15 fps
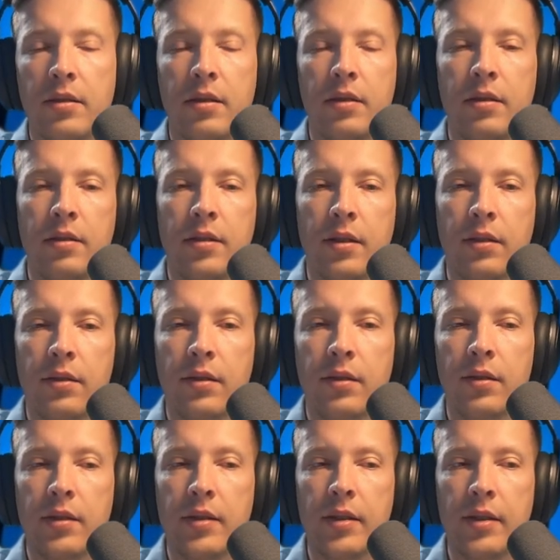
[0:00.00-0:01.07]
that
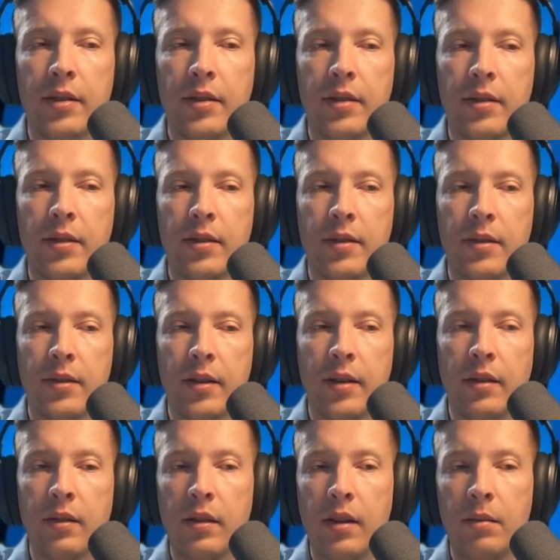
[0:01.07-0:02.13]
the
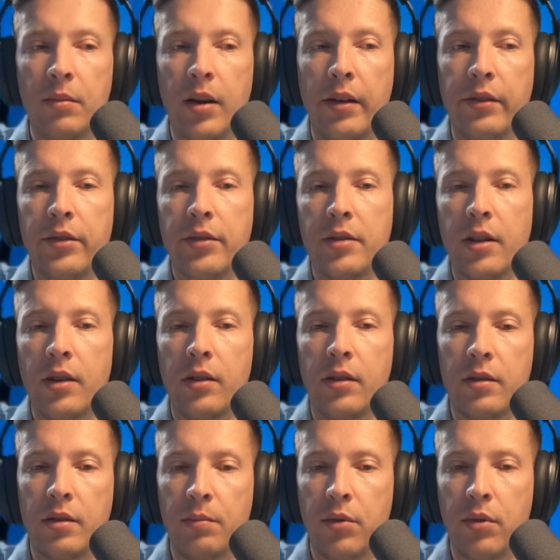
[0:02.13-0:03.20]
LLM understands
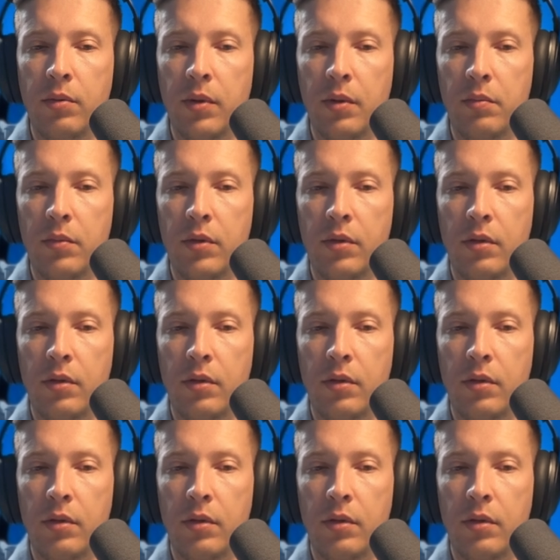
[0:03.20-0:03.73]
the problem.